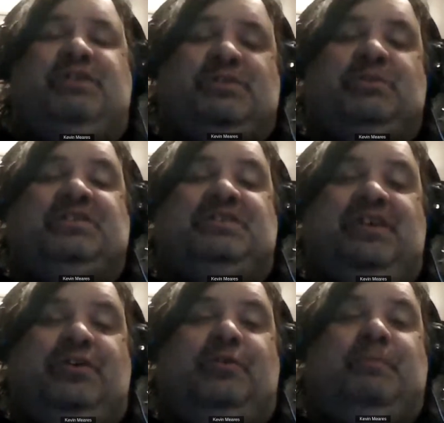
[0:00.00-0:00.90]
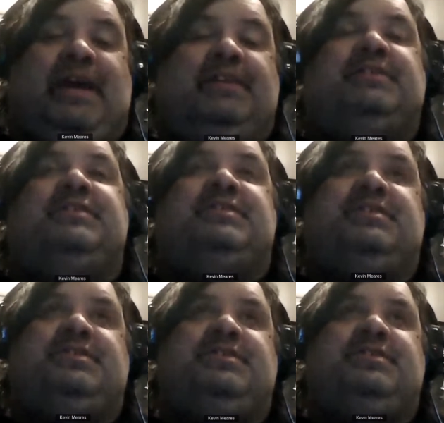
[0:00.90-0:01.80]
Witches would steal
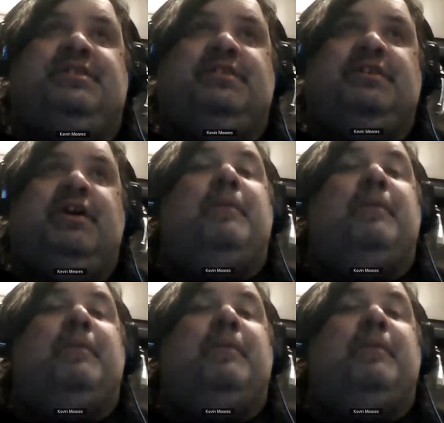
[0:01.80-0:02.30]
men's